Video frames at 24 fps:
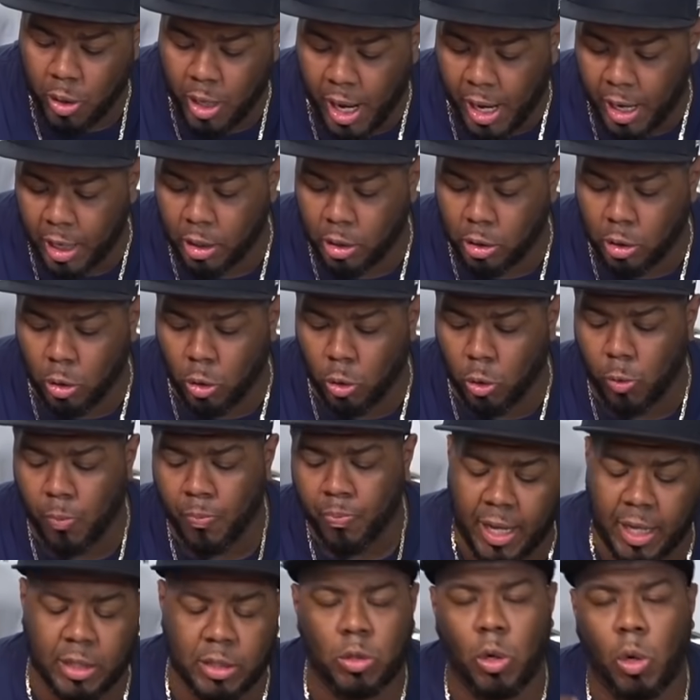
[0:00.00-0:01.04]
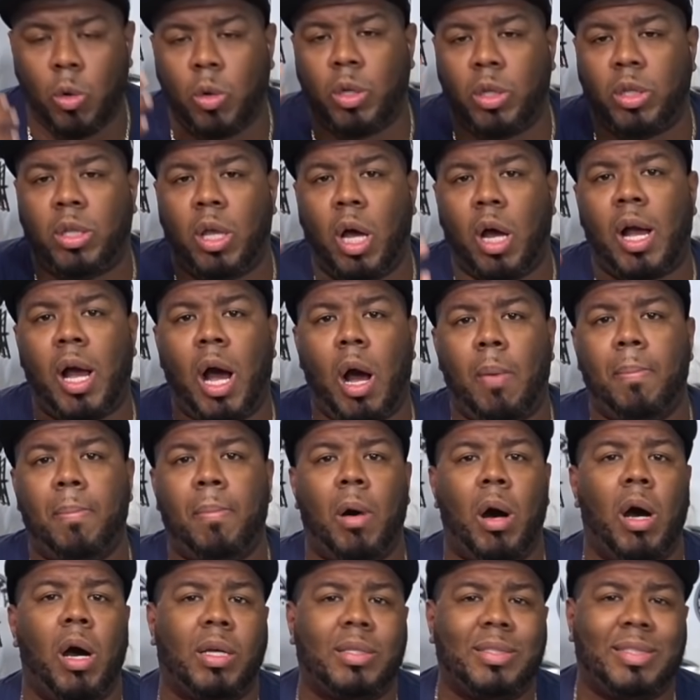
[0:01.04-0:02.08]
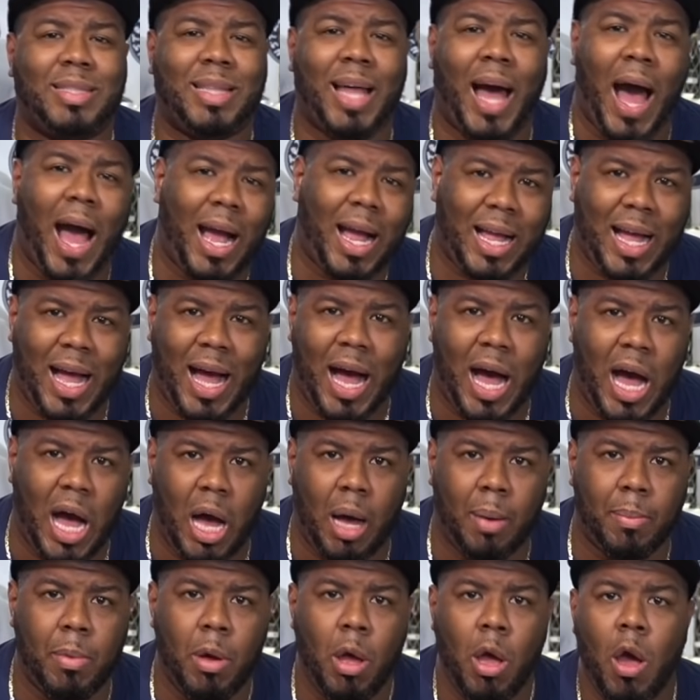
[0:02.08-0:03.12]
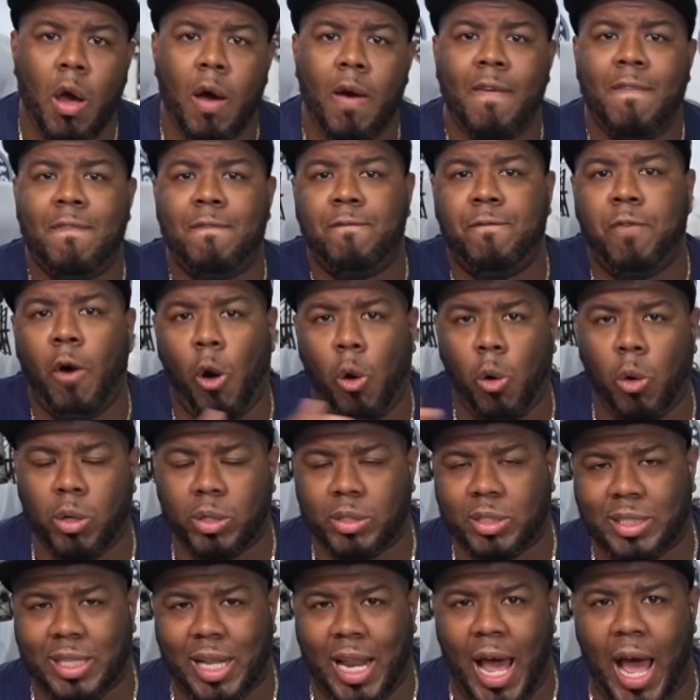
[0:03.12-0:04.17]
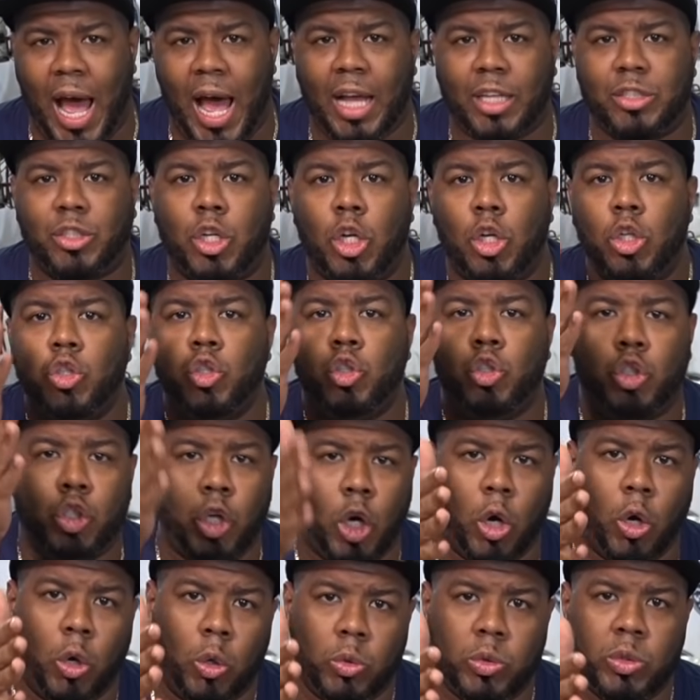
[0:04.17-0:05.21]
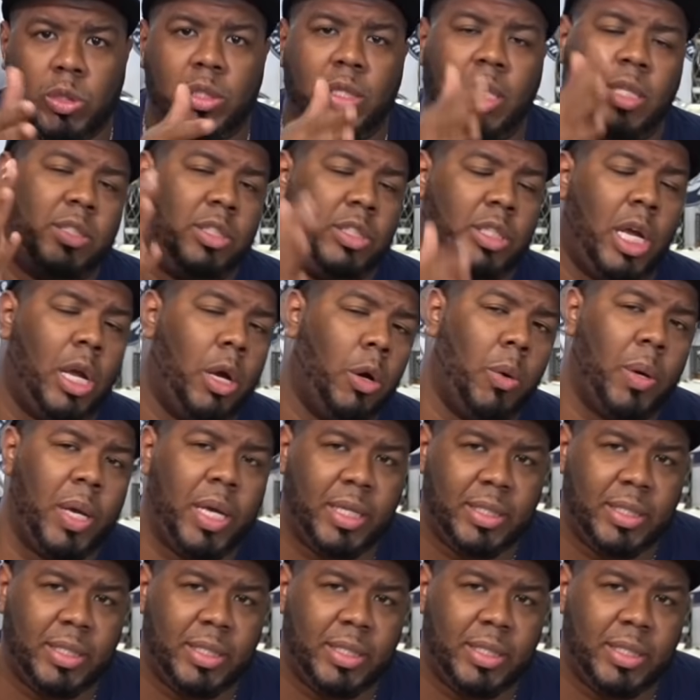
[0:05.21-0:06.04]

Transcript: got to do is go to dugout mugs dot com forward slash Joe's. That's J O E